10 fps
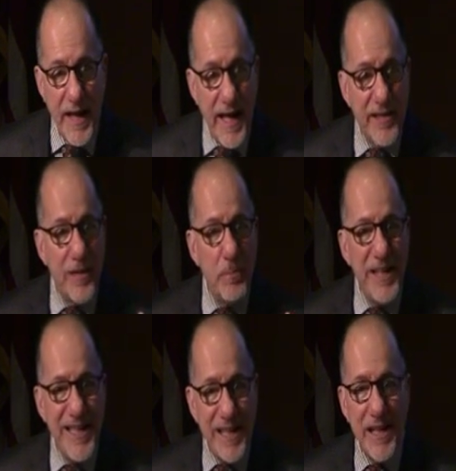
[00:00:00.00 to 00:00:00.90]
At the
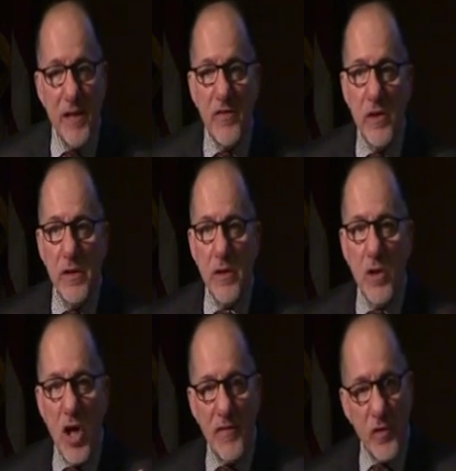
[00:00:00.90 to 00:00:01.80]
beginning of the
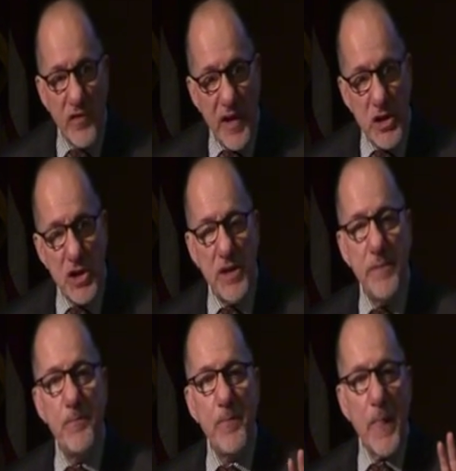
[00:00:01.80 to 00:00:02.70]
conversation,